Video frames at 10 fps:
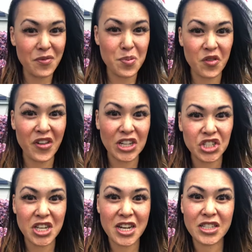of
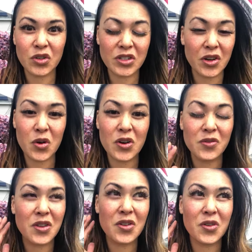perfectionists or
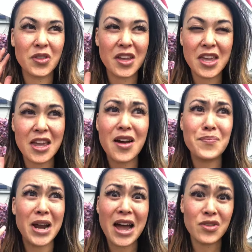you're thinking,
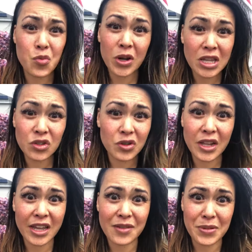but no one can do it
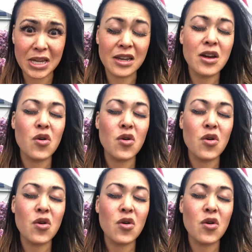like me,